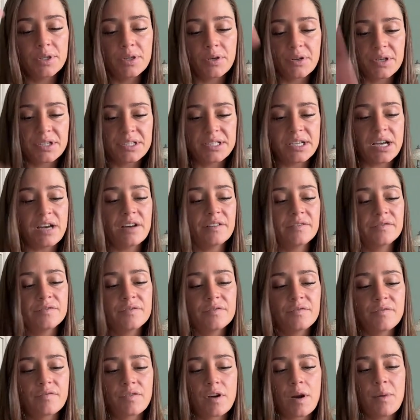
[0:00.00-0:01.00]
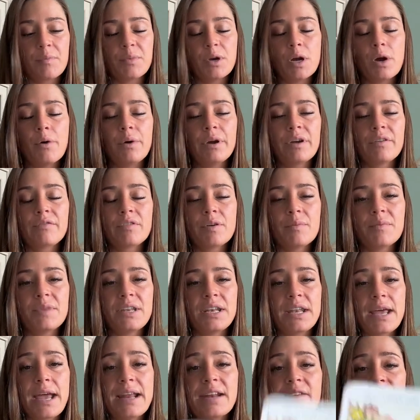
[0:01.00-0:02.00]
yourself from going from the
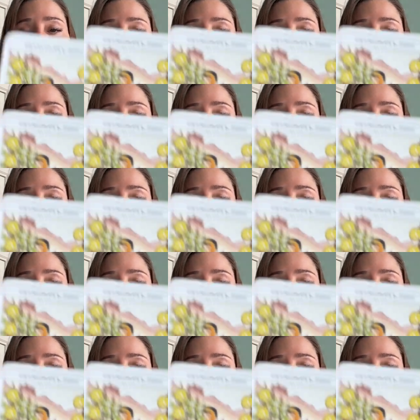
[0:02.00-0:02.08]
Nine